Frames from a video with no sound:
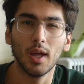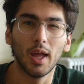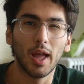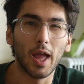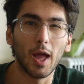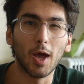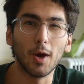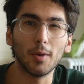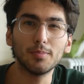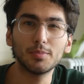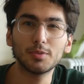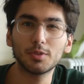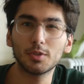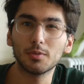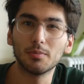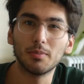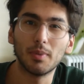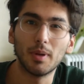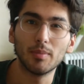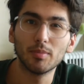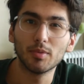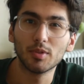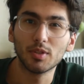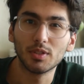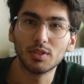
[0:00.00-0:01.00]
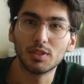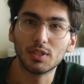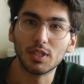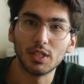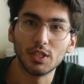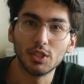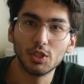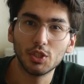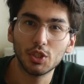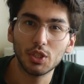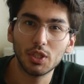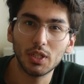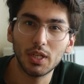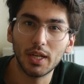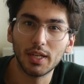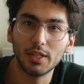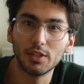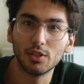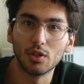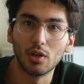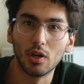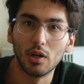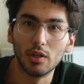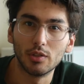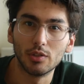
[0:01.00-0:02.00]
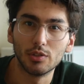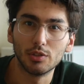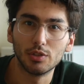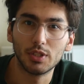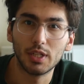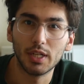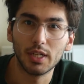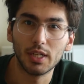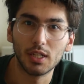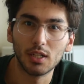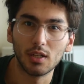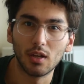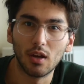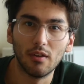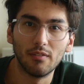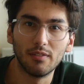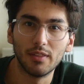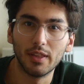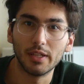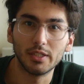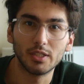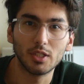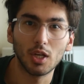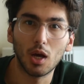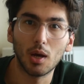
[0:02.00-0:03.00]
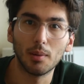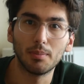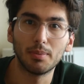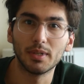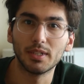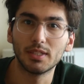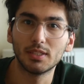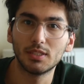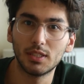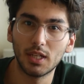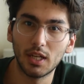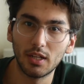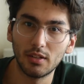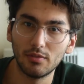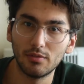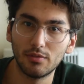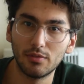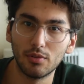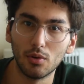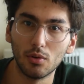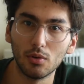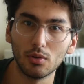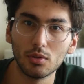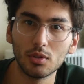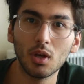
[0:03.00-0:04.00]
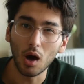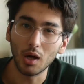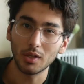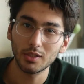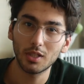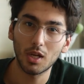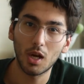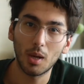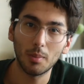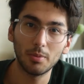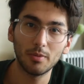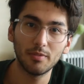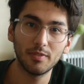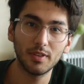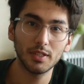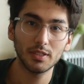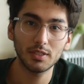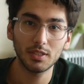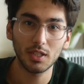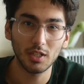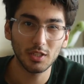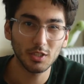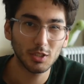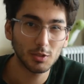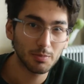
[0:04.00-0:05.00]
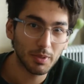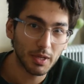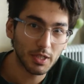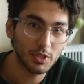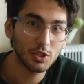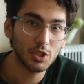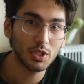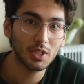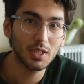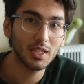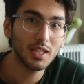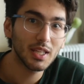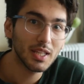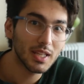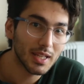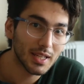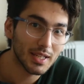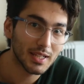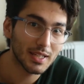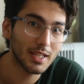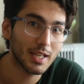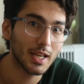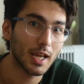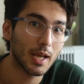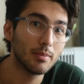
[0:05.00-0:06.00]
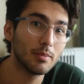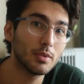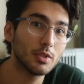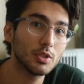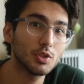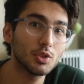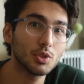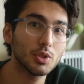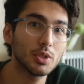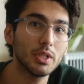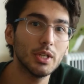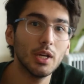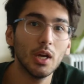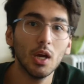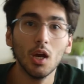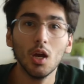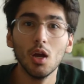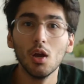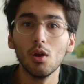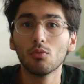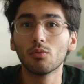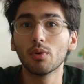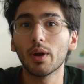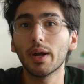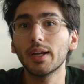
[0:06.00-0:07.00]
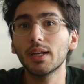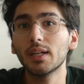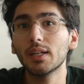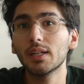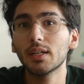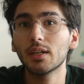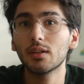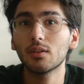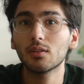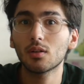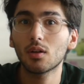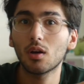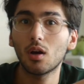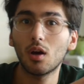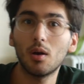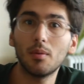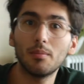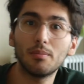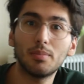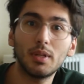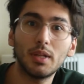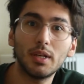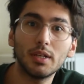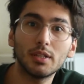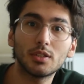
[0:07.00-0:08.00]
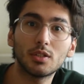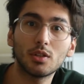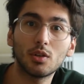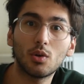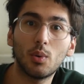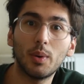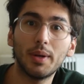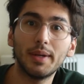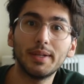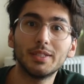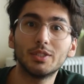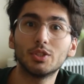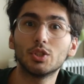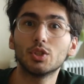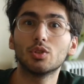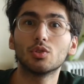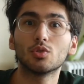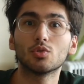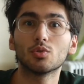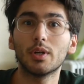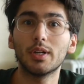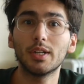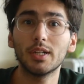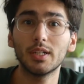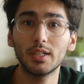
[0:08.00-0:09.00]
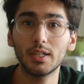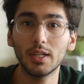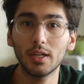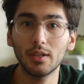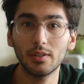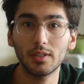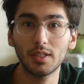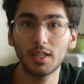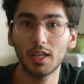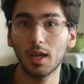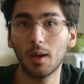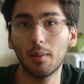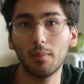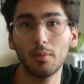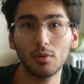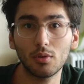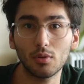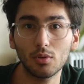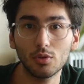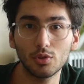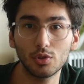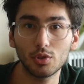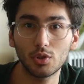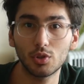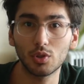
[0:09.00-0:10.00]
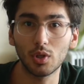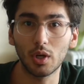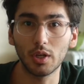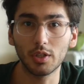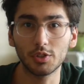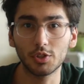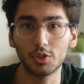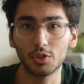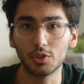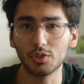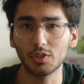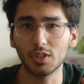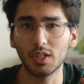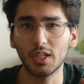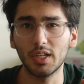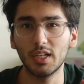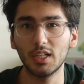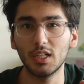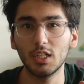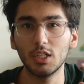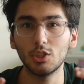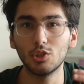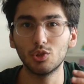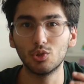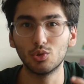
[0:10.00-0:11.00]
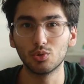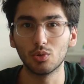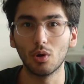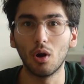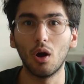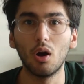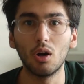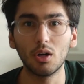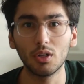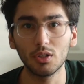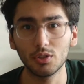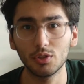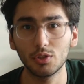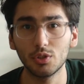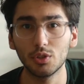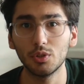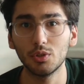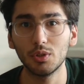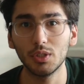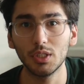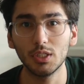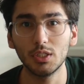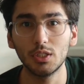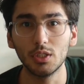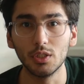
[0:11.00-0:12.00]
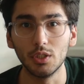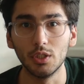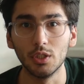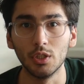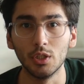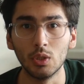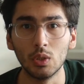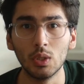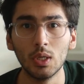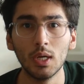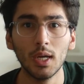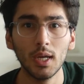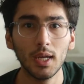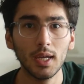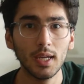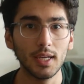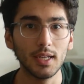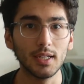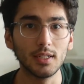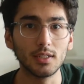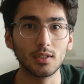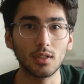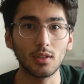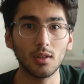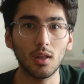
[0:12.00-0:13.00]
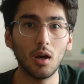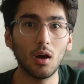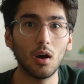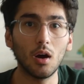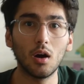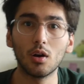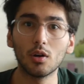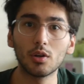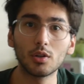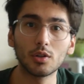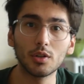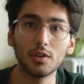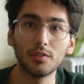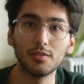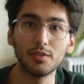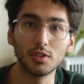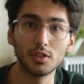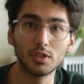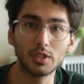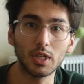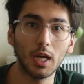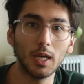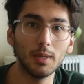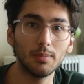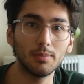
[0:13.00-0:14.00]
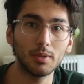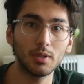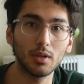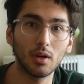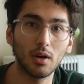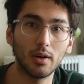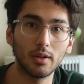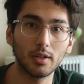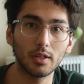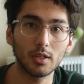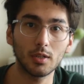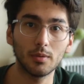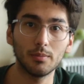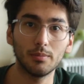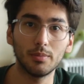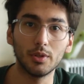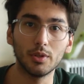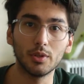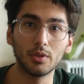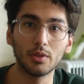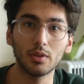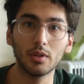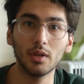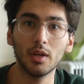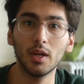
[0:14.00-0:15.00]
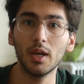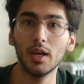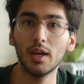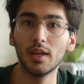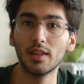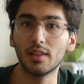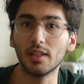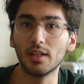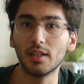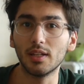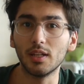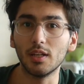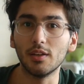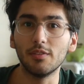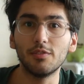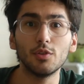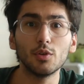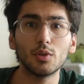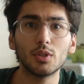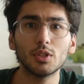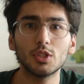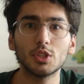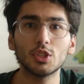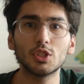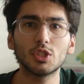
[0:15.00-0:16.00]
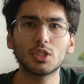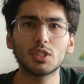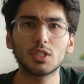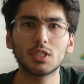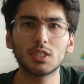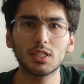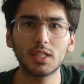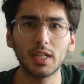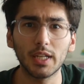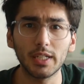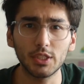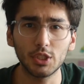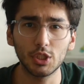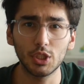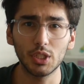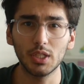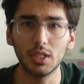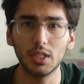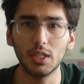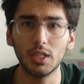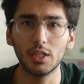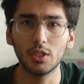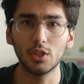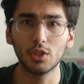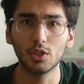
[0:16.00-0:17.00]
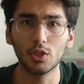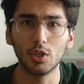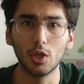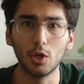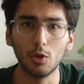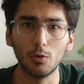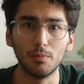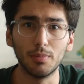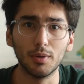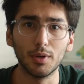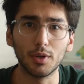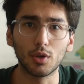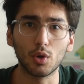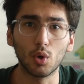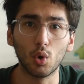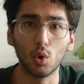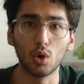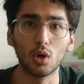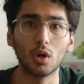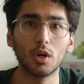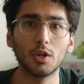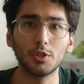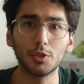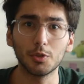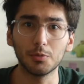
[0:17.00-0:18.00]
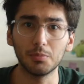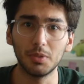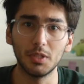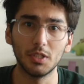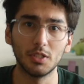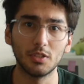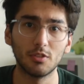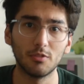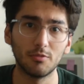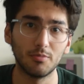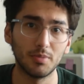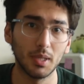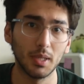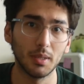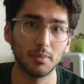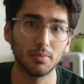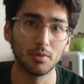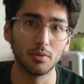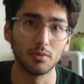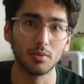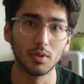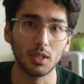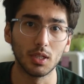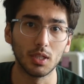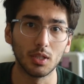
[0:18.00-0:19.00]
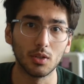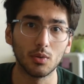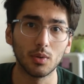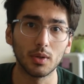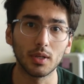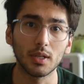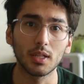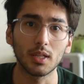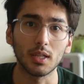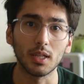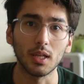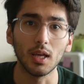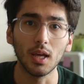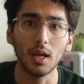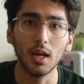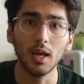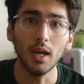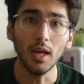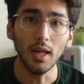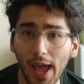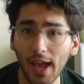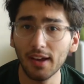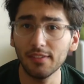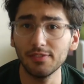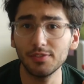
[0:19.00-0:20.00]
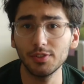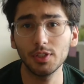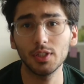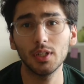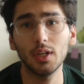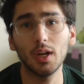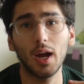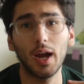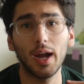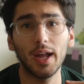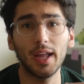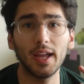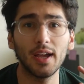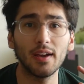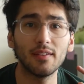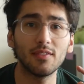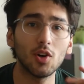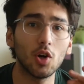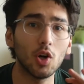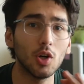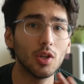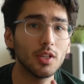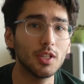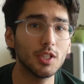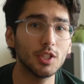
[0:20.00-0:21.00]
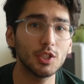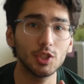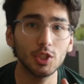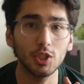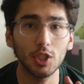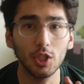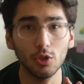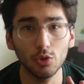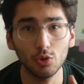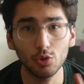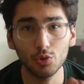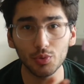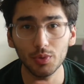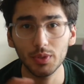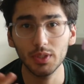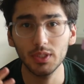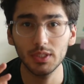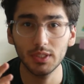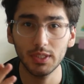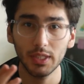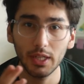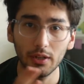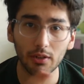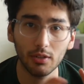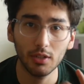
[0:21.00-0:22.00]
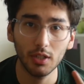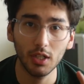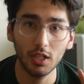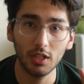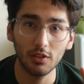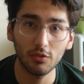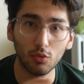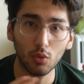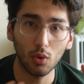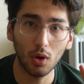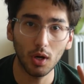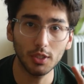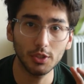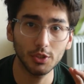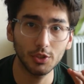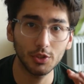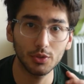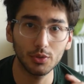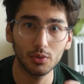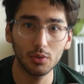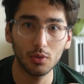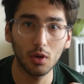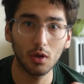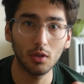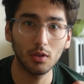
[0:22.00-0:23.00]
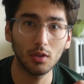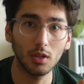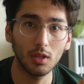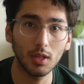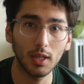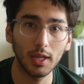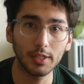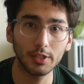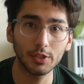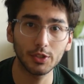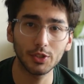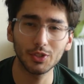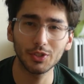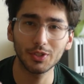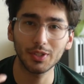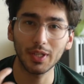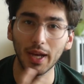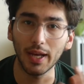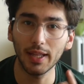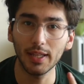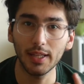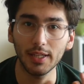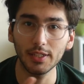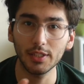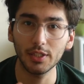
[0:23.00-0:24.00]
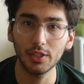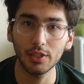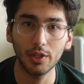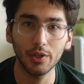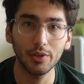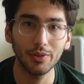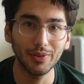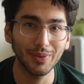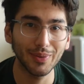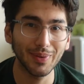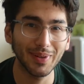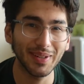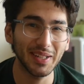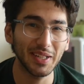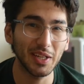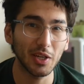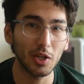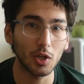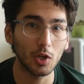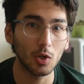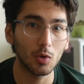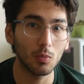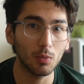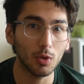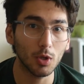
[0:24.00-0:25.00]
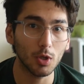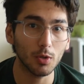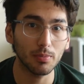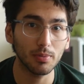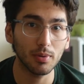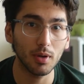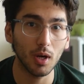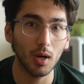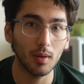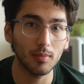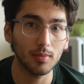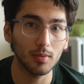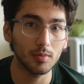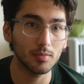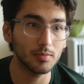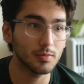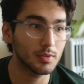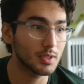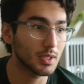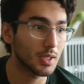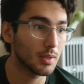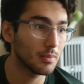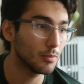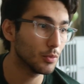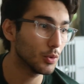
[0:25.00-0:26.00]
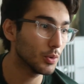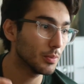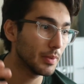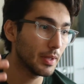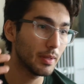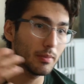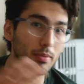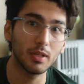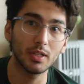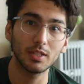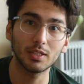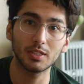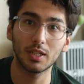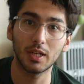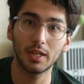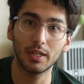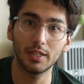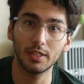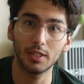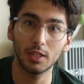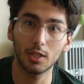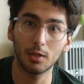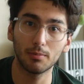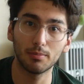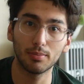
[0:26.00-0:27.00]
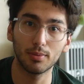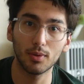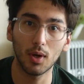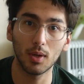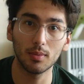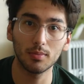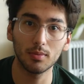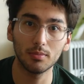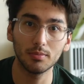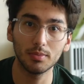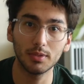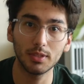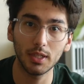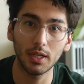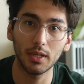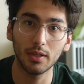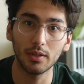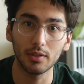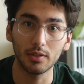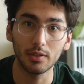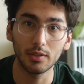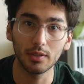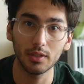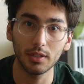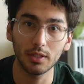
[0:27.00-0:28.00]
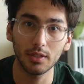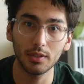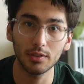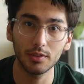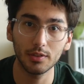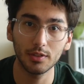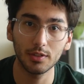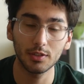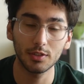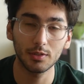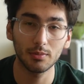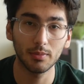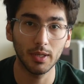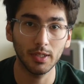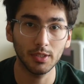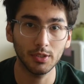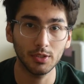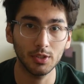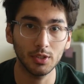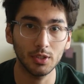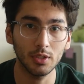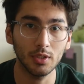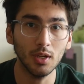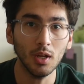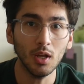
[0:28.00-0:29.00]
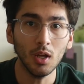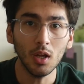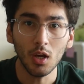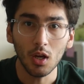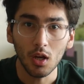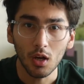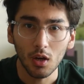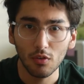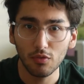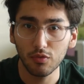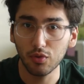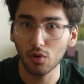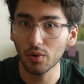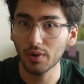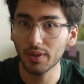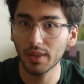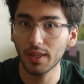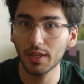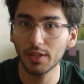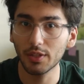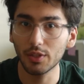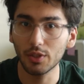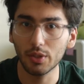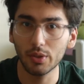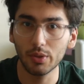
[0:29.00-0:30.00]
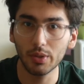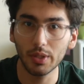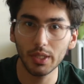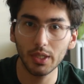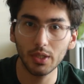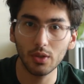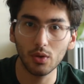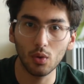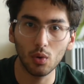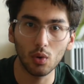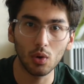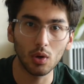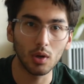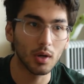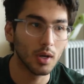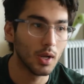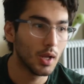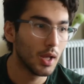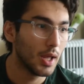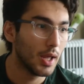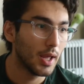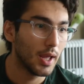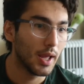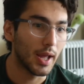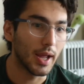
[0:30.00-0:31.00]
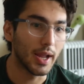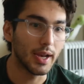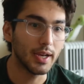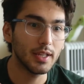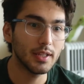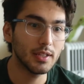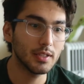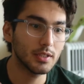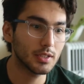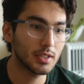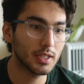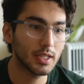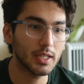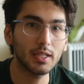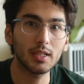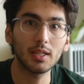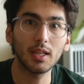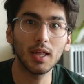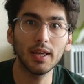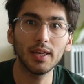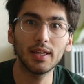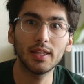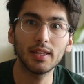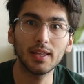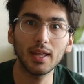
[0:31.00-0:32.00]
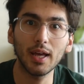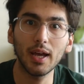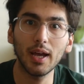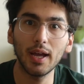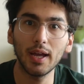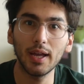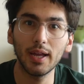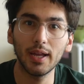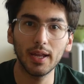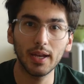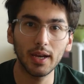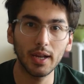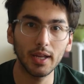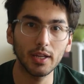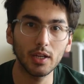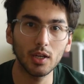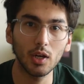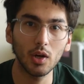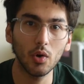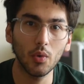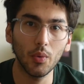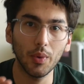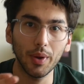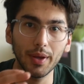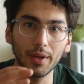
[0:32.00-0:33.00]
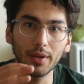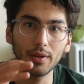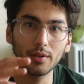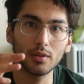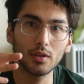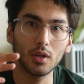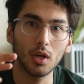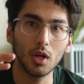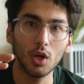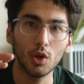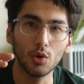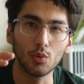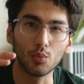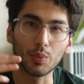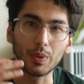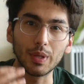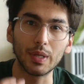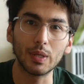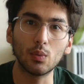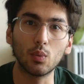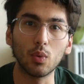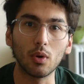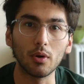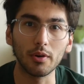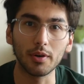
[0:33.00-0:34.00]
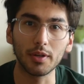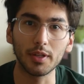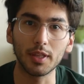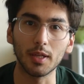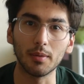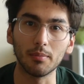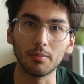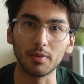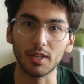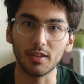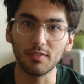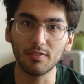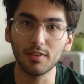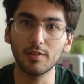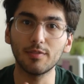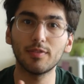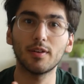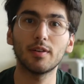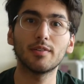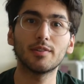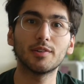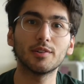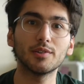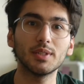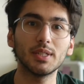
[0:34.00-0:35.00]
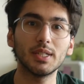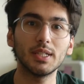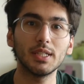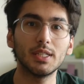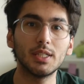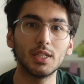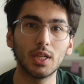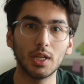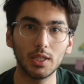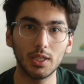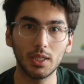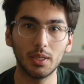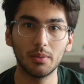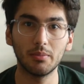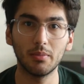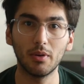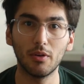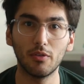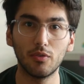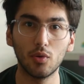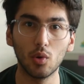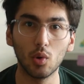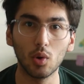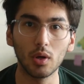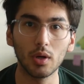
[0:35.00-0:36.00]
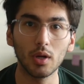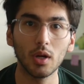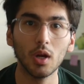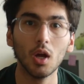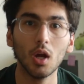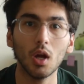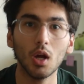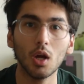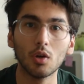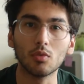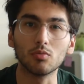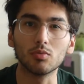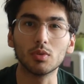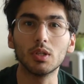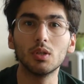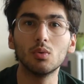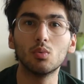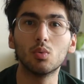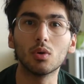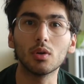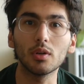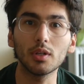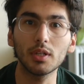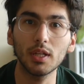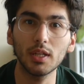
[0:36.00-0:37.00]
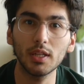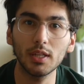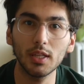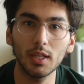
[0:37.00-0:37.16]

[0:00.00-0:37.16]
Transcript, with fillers: helps your memorization and your understanding of that topic tenfold. On top of this, especially in chemistry, writing down complex equations, writing down chemical structures, and any drawings you need to do is a lot harder if you're typing on a computer than if you can just sketch it in your notebook or on your piece of paper really quickly. After I have all these notes written down and I've watched through all the lectures, I like to go through any homework problems that that were maybe assigned in a problem set earlier in the semester for that unit or anything like that, and I go and rework them. Even if I've already done them before, reworking